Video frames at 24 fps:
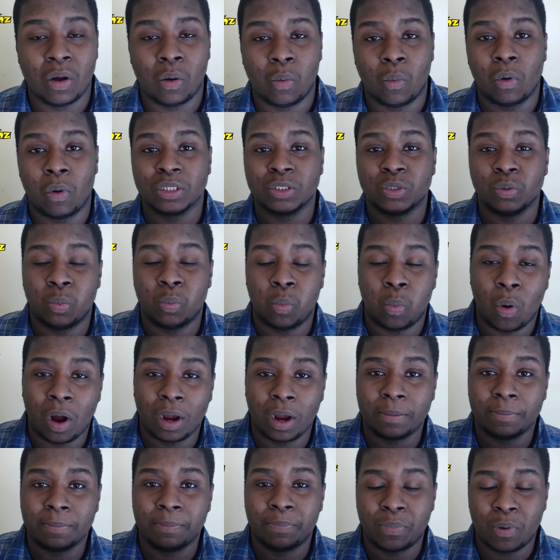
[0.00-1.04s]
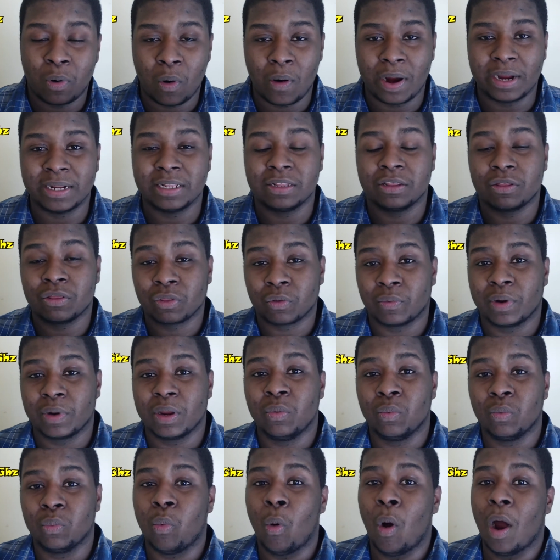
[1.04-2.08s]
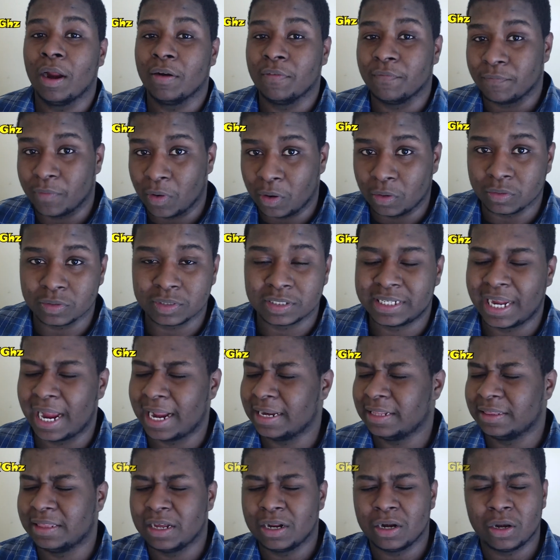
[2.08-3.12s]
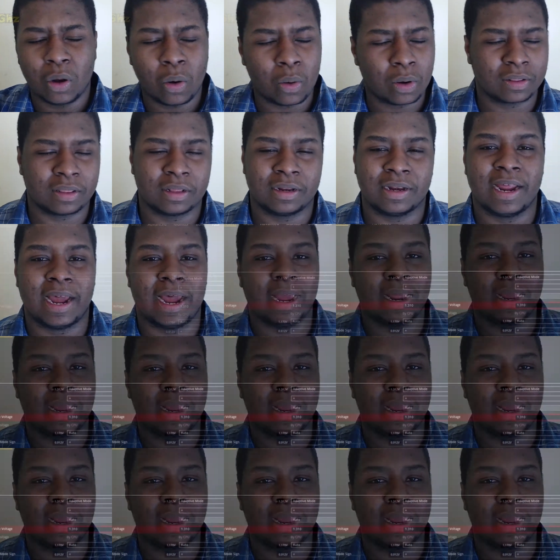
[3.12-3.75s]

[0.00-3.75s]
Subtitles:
wants 1.31 volts. Anything lower than that